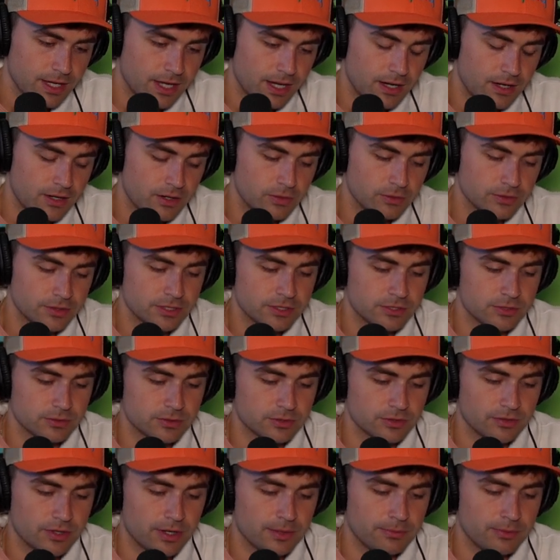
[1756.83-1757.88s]
Oh, this is a
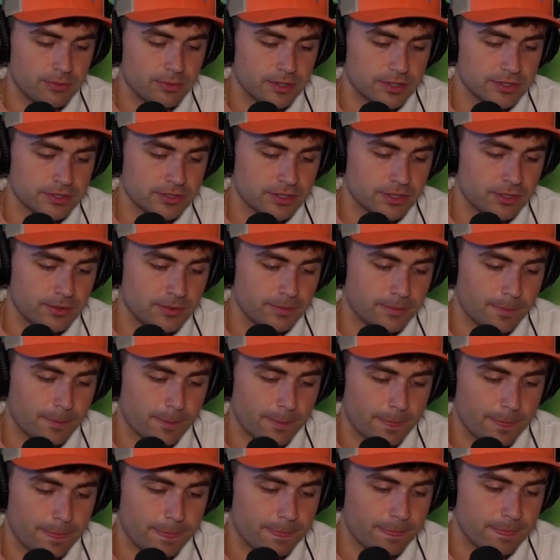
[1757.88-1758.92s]
great point. So
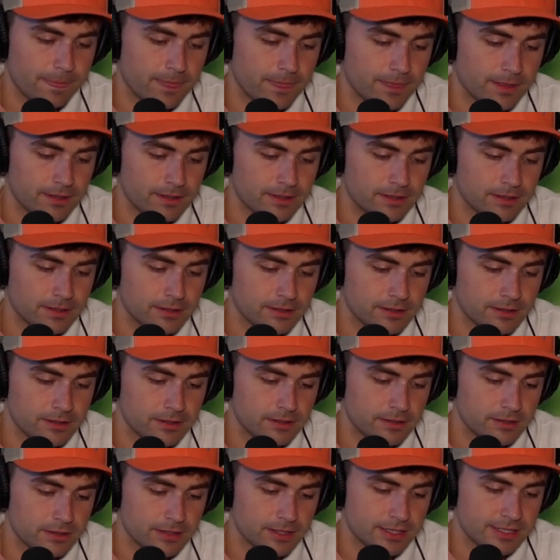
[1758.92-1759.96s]

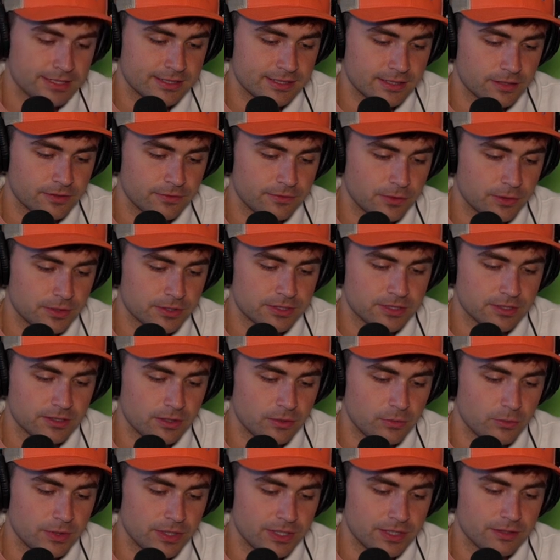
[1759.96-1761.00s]
instead of focusing on
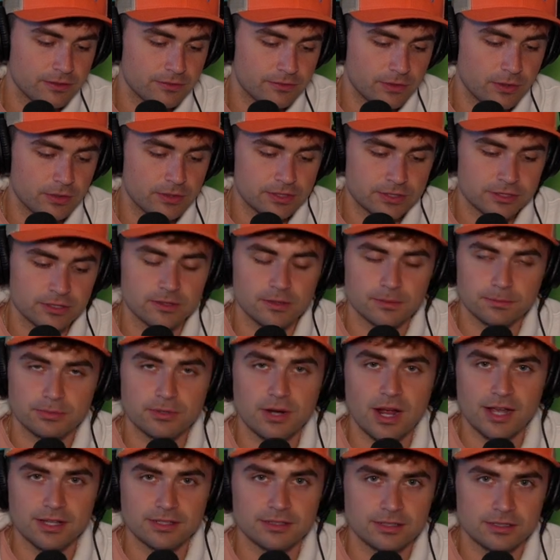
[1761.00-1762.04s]
winning, focus on the
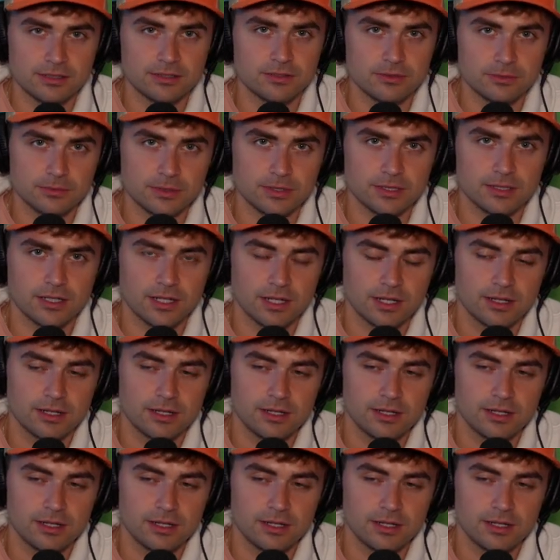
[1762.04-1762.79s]
process of winning.